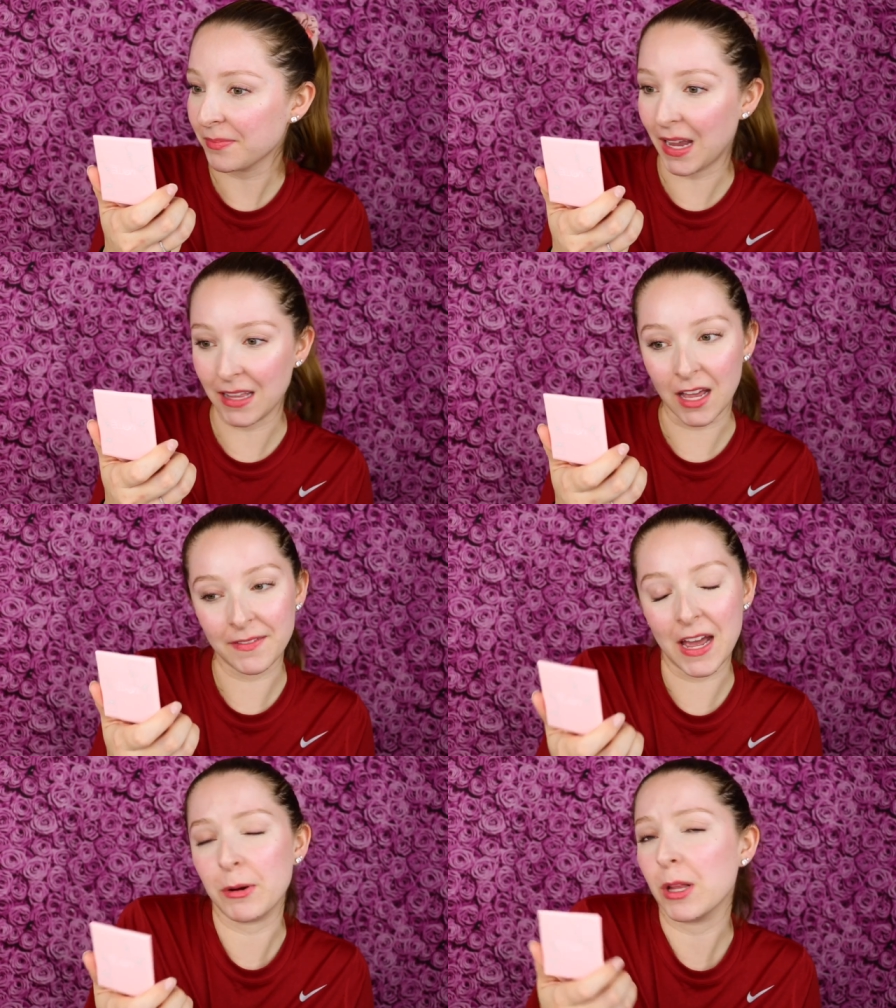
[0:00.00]
I love
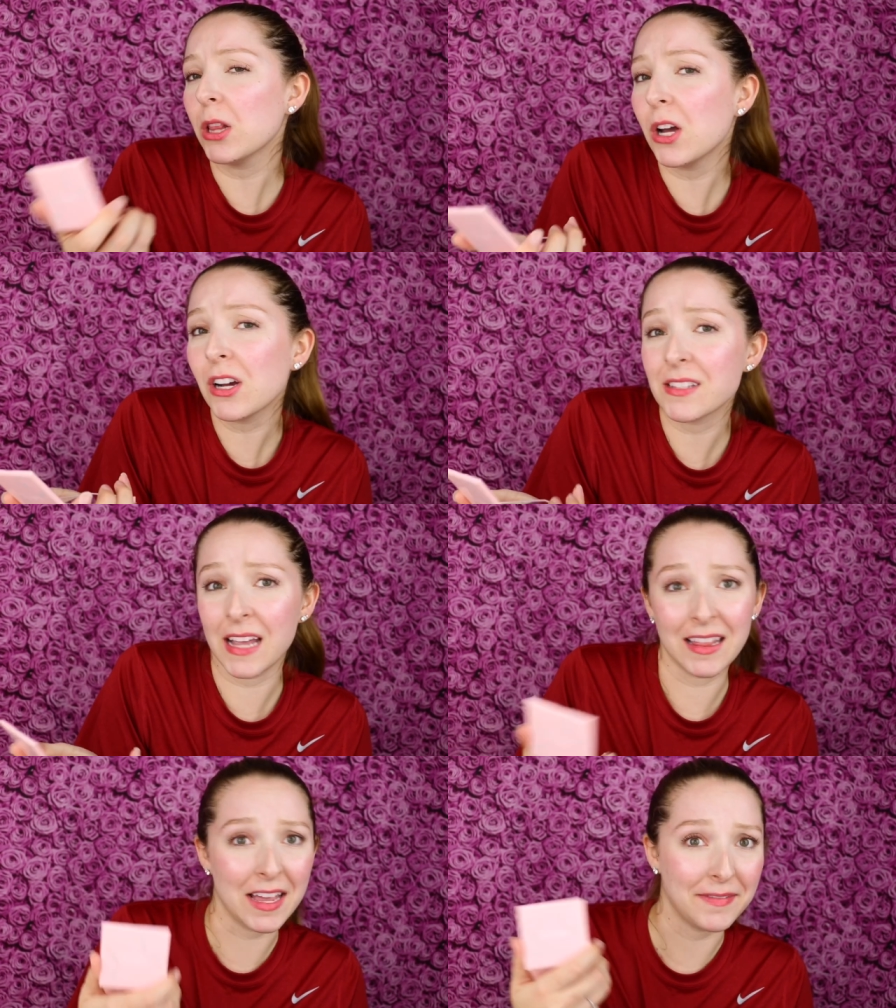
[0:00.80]
how it looks,
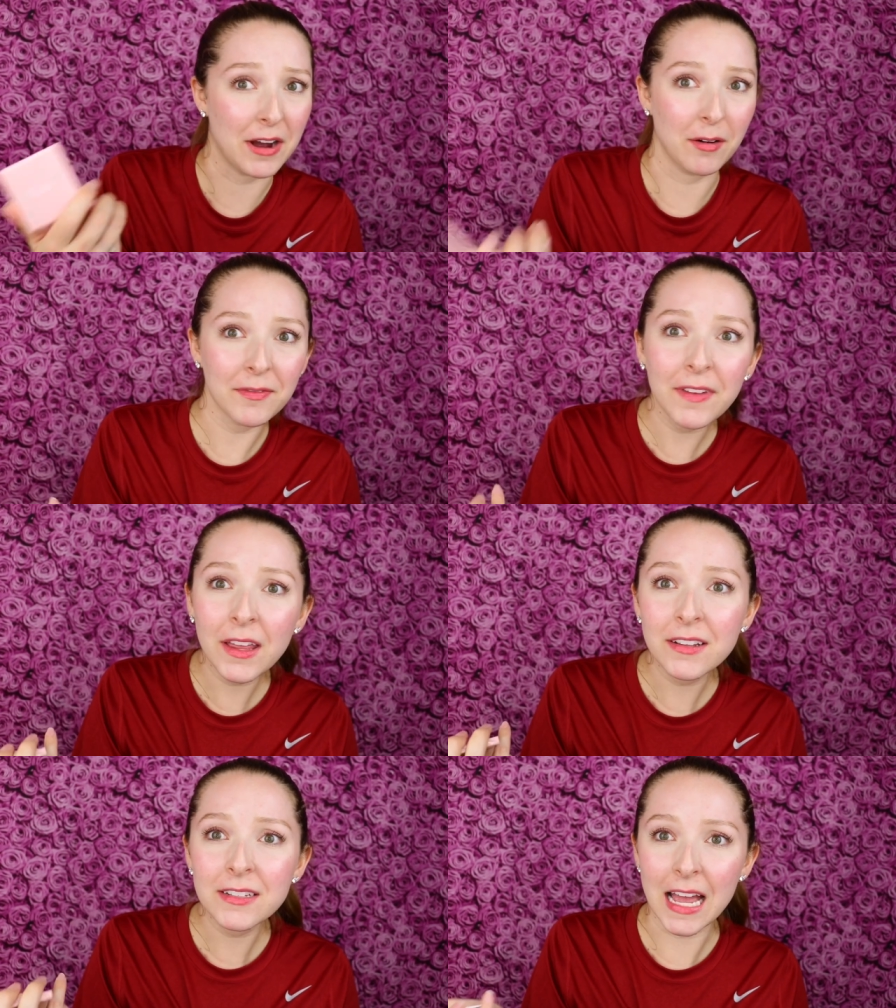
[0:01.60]
I love how it
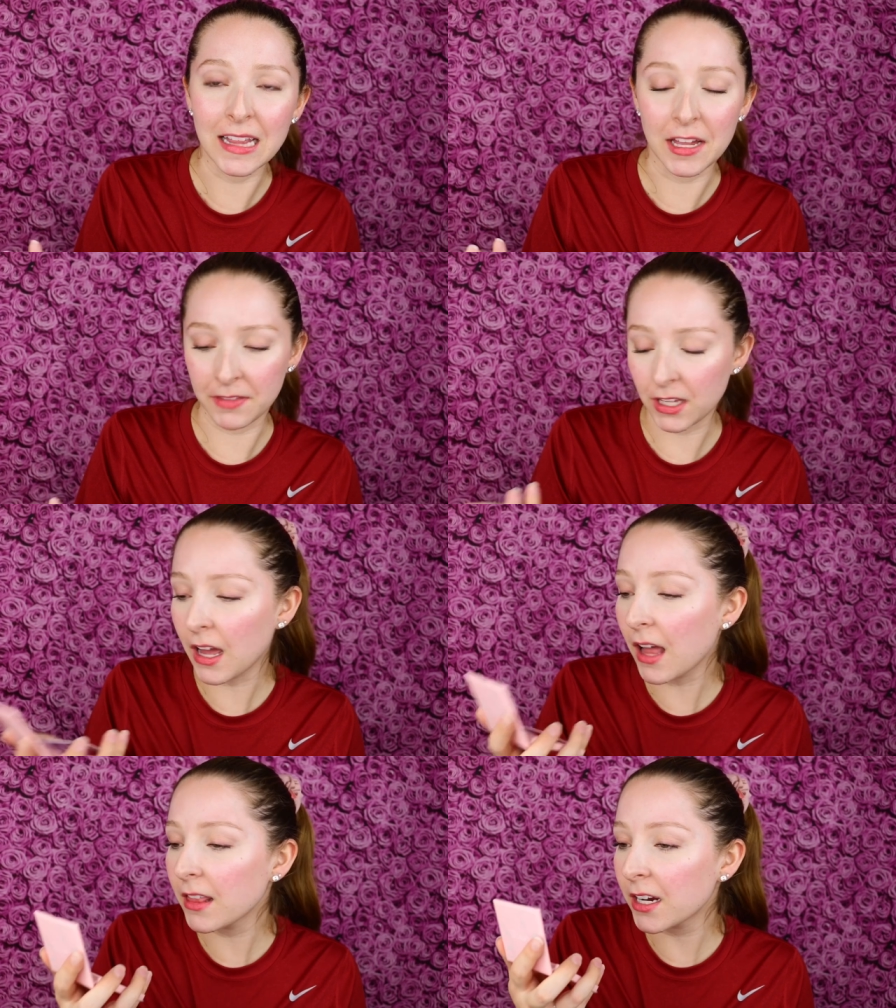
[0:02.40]
feels, I love the
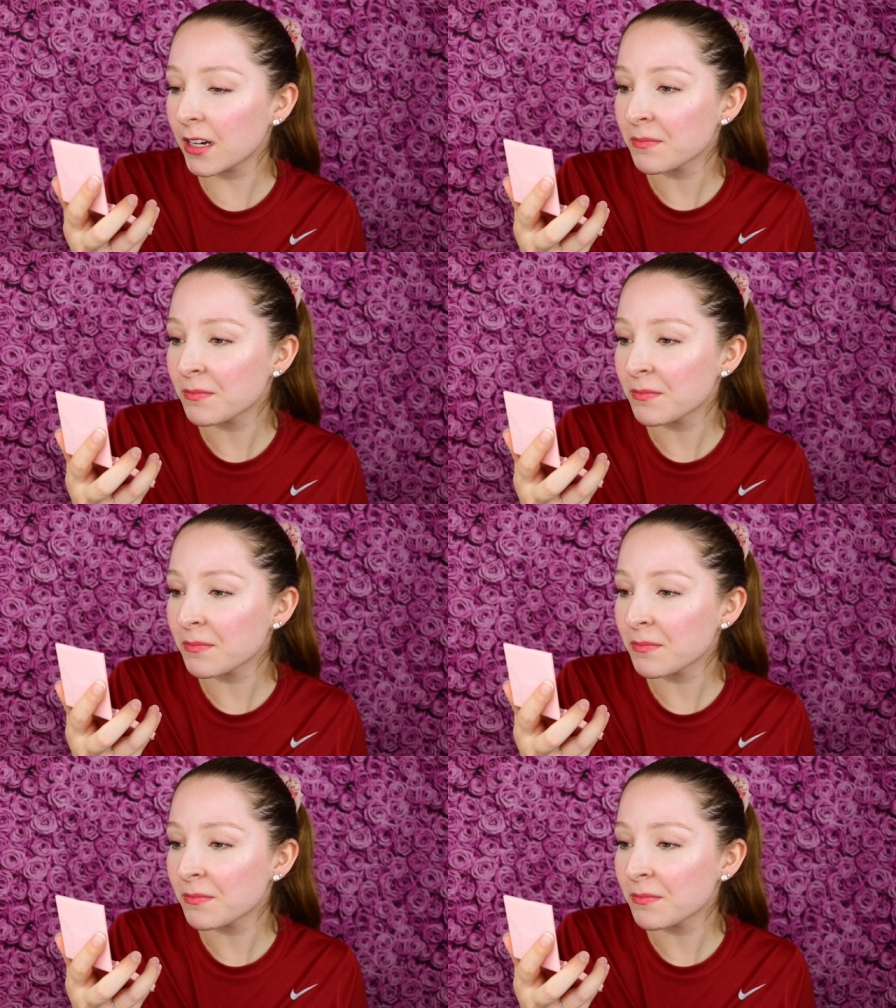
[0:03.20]
color.